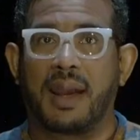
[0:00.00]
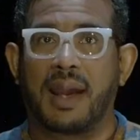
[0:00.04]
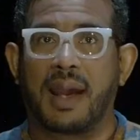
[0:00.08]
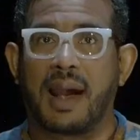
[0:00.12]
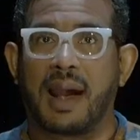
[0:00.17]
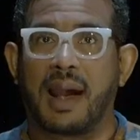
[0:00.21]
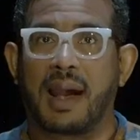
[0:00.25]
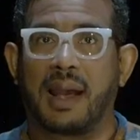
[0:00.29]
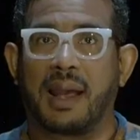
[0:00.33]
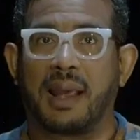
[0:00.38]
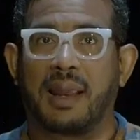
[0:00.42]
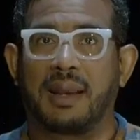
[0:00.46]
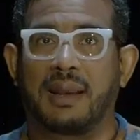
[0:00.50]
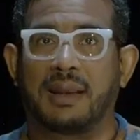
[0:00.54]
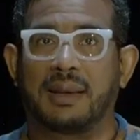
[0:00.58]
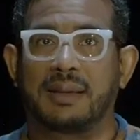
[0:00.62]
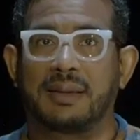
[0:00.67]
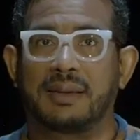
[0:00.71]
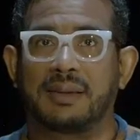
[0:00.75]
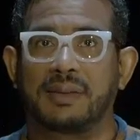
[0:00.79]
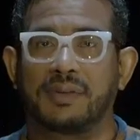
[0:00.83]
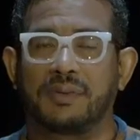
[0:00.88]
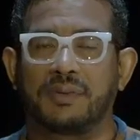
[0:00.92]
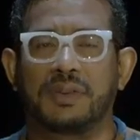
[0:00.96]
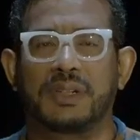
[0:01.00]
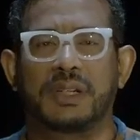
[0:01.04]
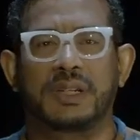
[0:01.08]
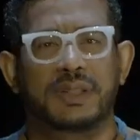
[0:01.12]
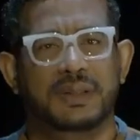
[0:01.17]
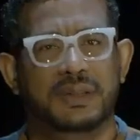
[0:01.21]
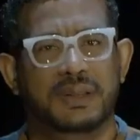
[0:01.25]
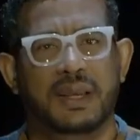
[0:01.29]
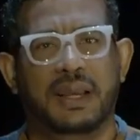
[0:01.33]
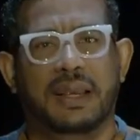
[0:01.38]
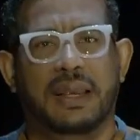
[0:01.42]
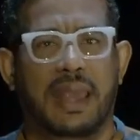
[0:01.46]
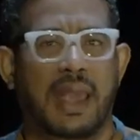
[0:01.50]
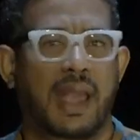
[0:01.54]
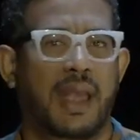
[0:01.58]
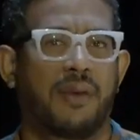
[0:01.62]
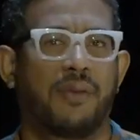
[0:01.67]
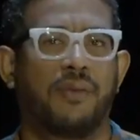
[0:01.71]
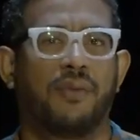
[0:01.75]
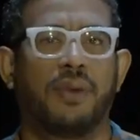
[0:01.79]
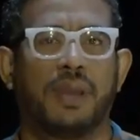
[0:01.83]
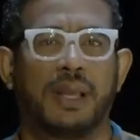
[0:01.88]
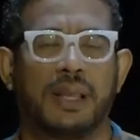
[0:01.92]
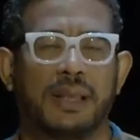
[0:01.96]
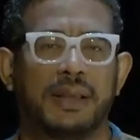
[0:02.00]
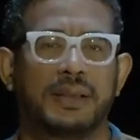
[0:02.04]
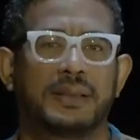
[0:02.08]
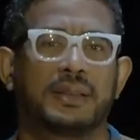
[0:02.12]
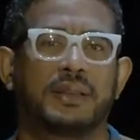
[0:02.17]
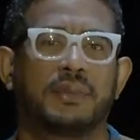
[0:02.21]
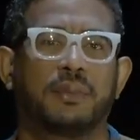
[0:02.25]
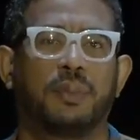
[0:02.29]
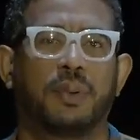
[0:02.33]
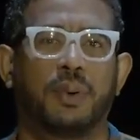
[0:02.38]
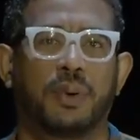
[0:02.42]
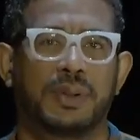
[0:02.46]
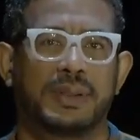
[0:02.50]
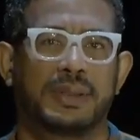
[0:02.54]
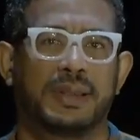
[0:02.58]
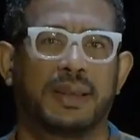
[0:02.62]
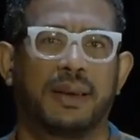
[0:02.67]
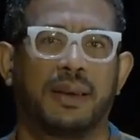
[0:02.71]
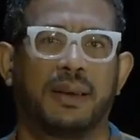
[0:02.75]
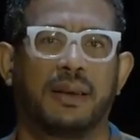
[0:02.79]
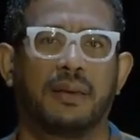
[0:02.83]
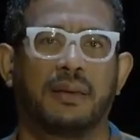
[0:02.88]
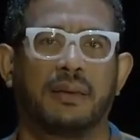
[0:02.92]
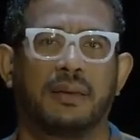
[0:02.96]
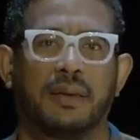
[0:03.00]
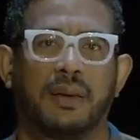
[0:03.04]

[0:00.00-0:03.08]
and just, again, really supporting